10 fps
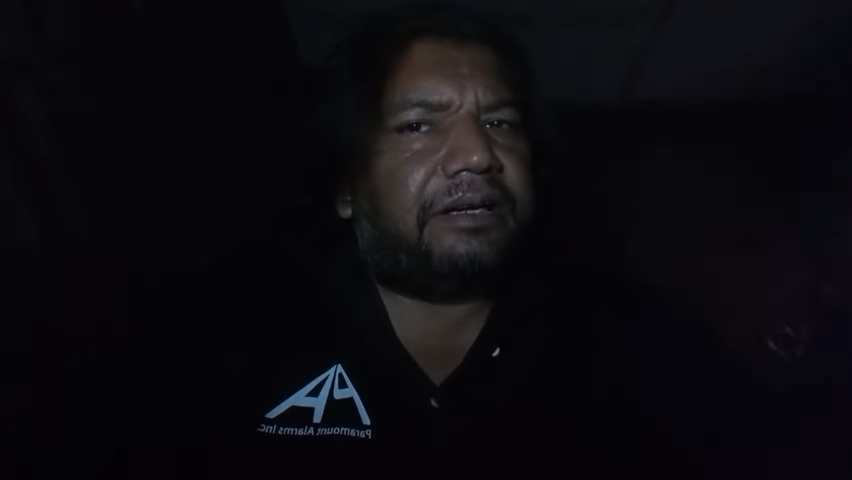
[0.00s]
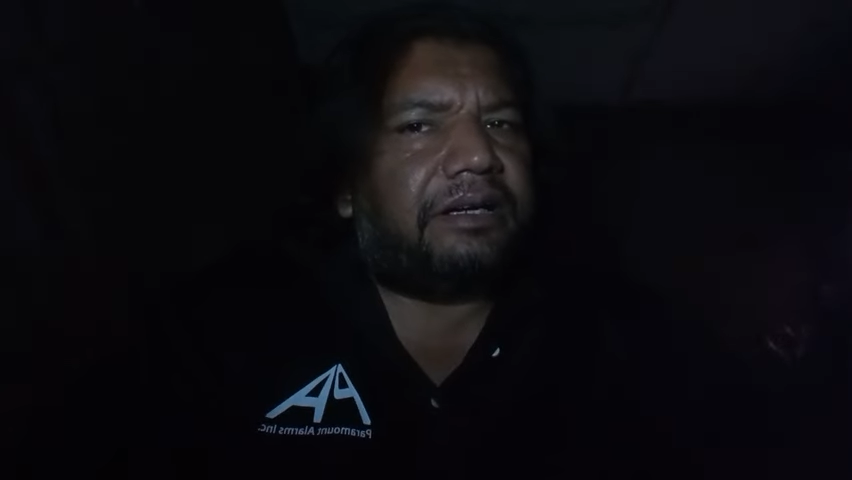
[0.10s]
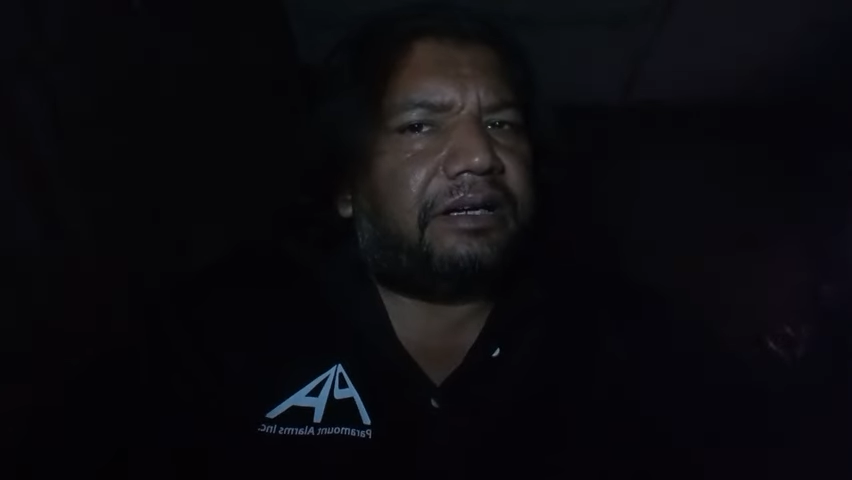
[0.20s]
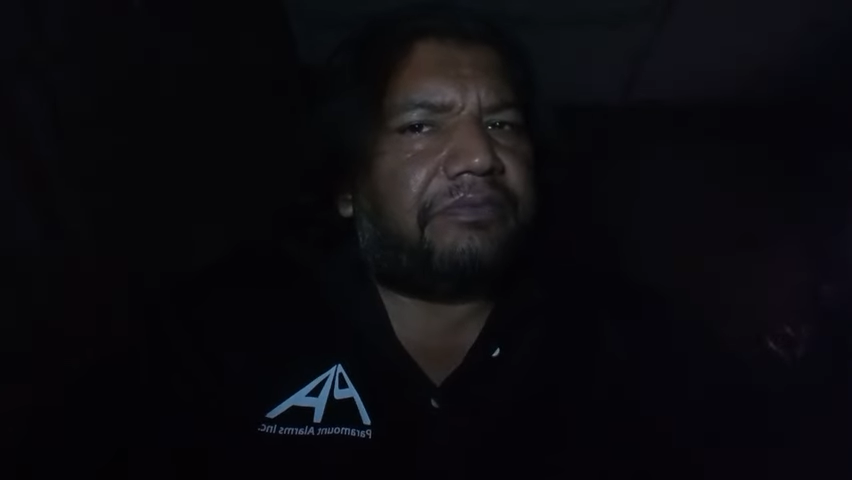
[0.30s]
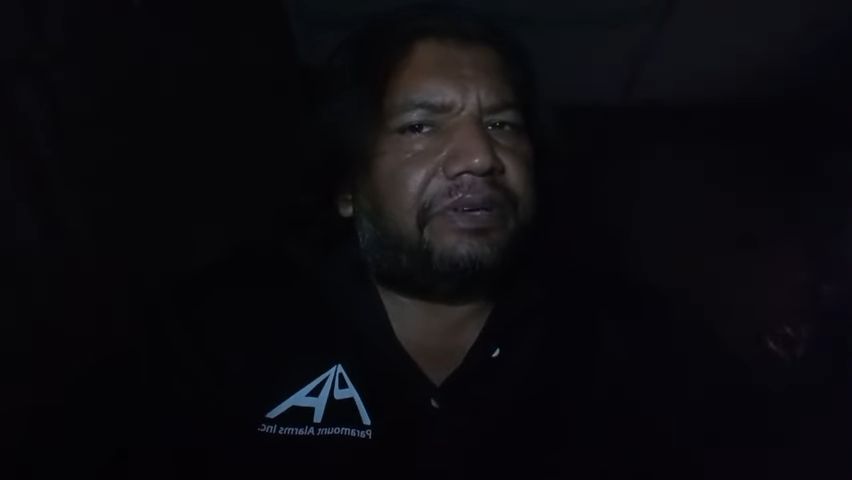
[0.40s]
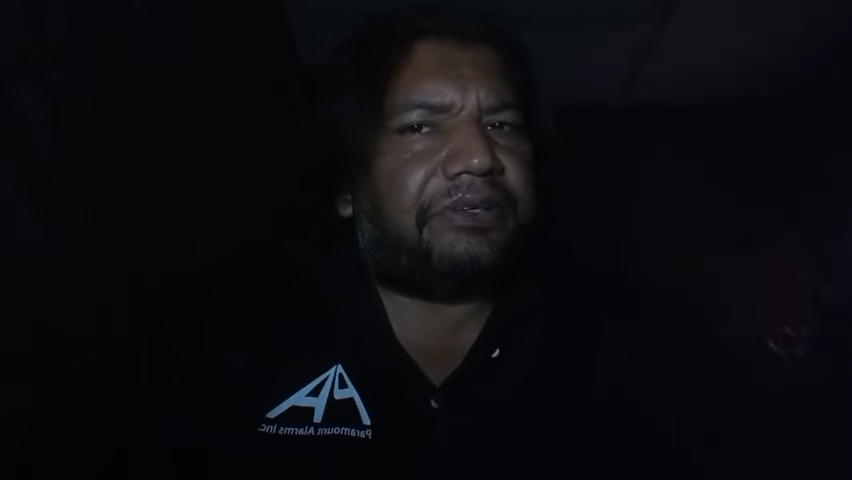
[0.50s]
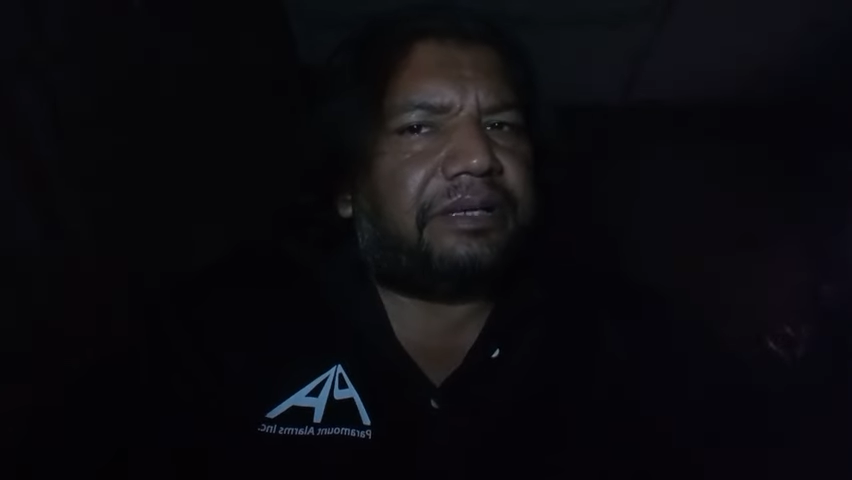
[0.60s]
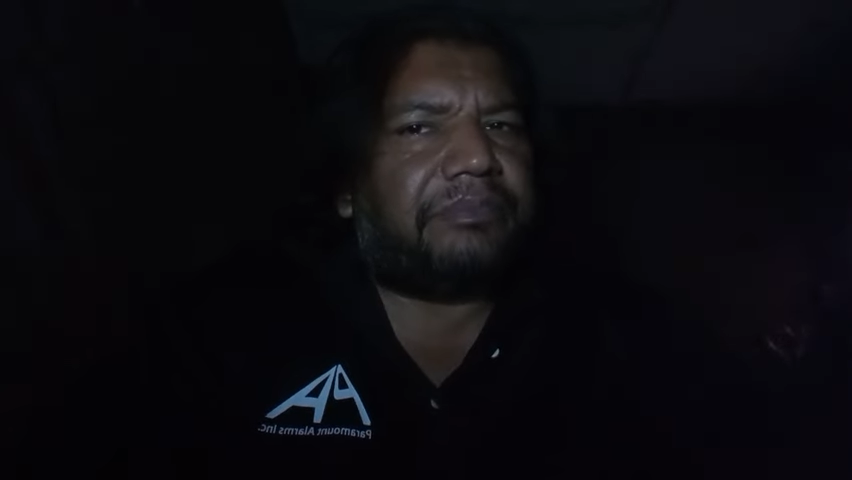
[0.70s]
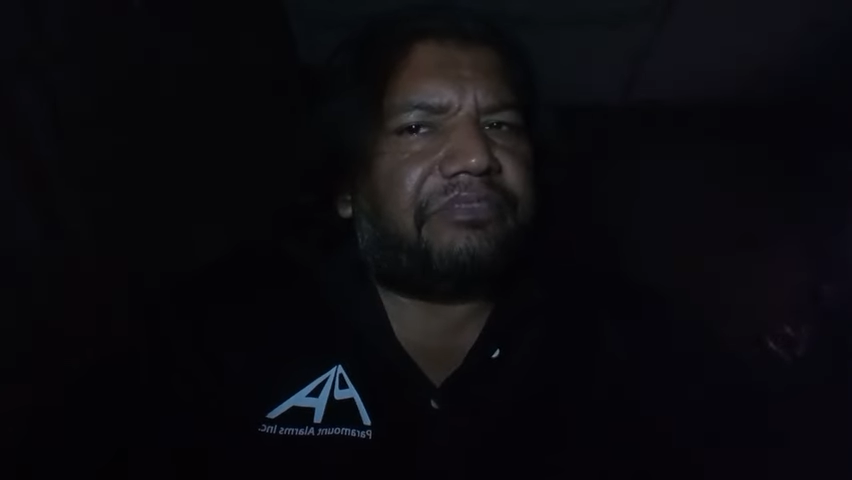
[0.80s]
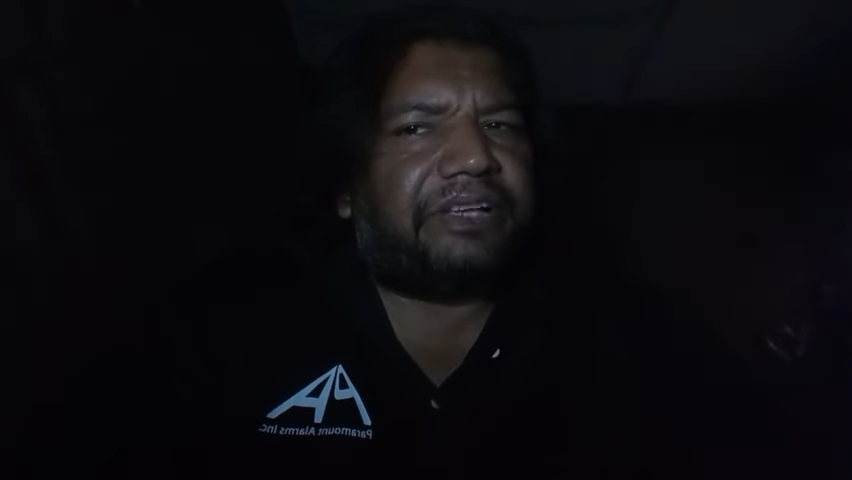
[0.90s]
her
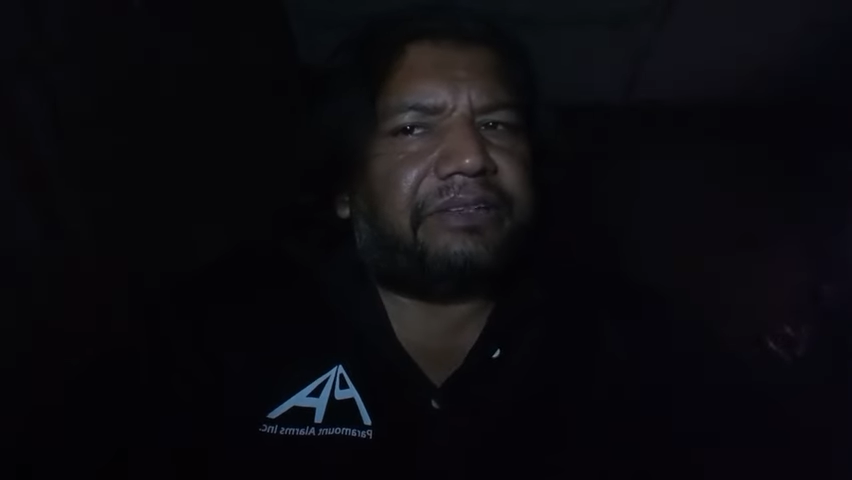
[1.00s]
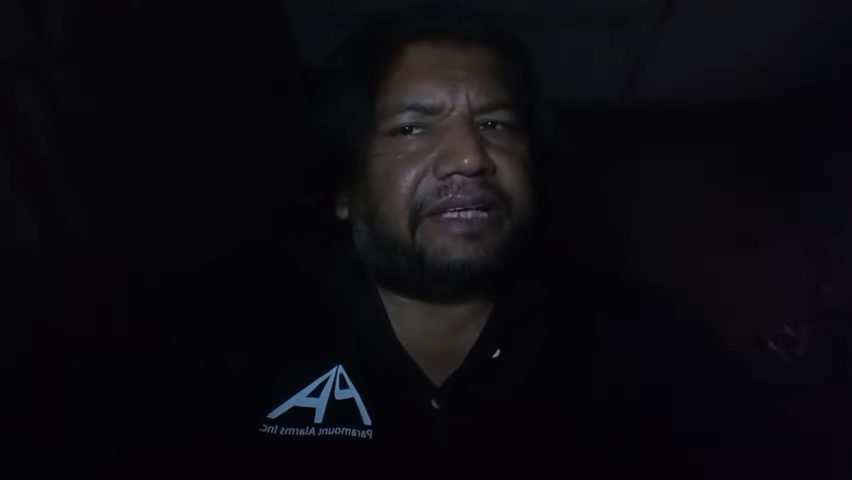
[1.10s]
victim with